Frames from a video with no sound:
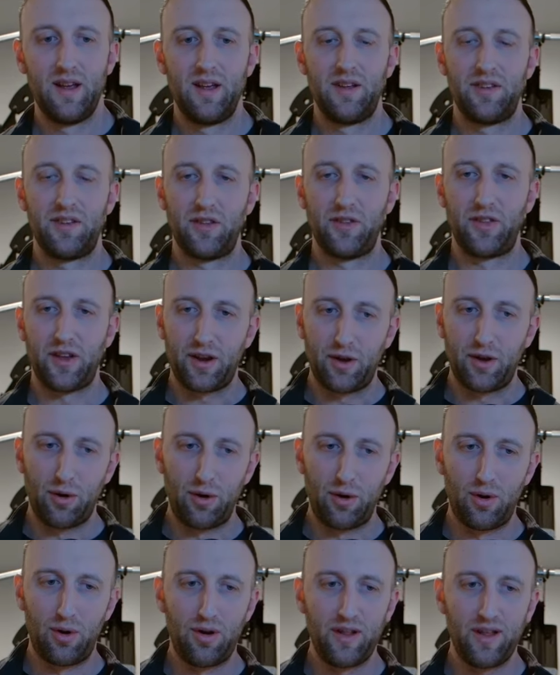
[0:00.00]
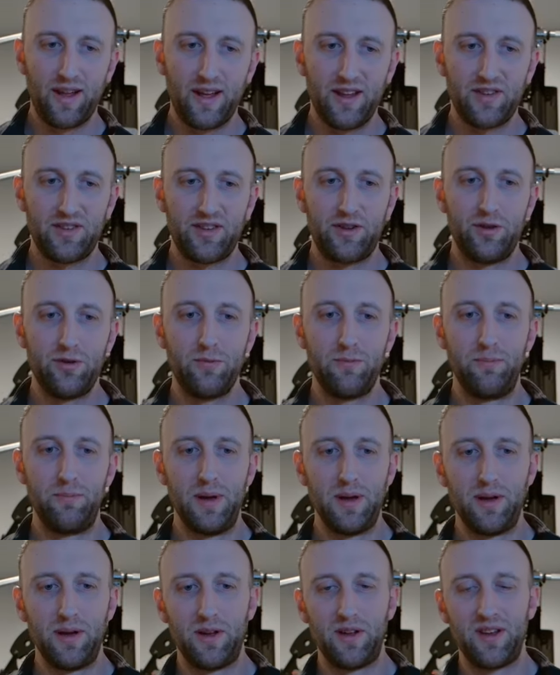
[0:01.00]
So the goal is to
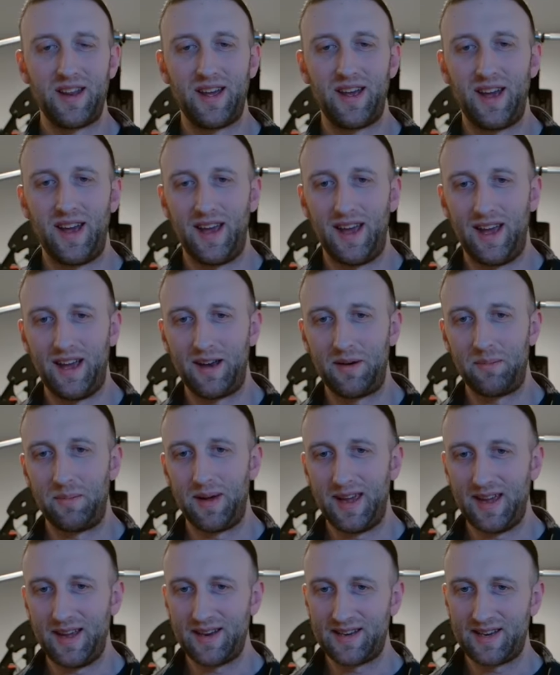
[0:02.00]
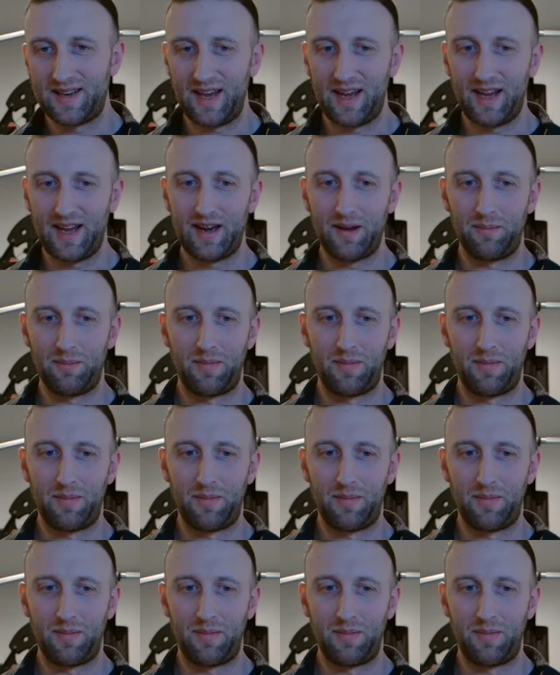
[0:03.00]
build and maintain